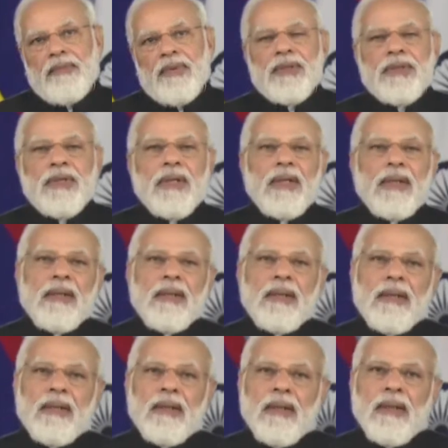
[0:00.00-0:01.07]
Praminji,
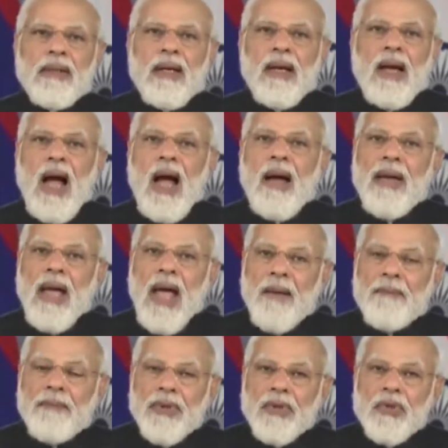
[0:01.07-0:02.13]
I am
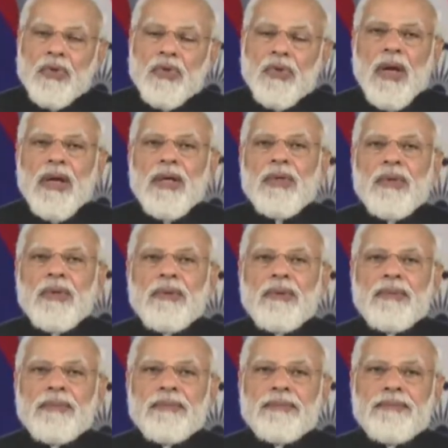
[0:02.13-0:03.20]
happy to join you
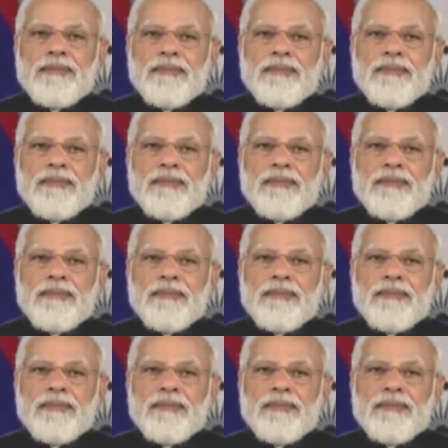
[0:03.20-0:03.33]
